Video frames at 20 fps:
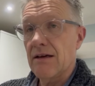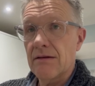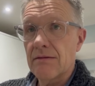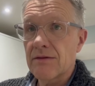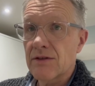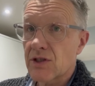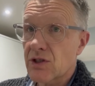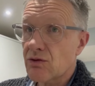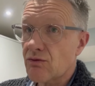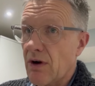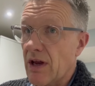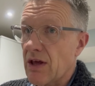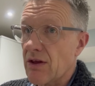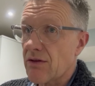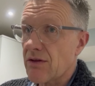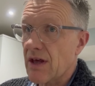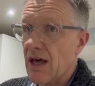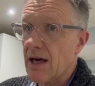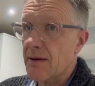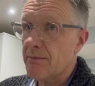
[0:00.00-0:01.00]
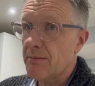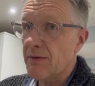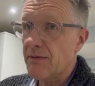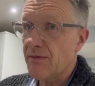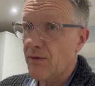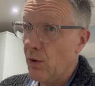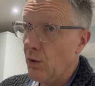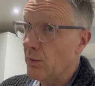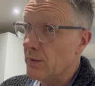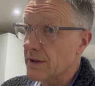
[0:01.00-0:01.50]
Strength and
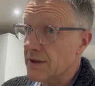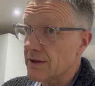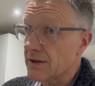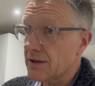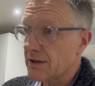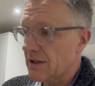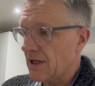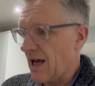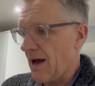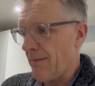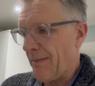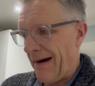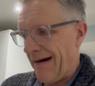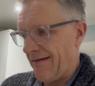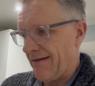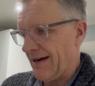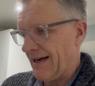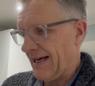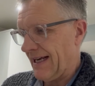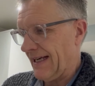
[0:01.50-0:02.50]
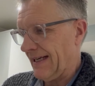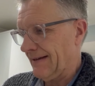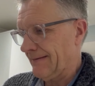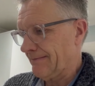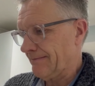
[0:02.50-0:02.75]
performance, apparently.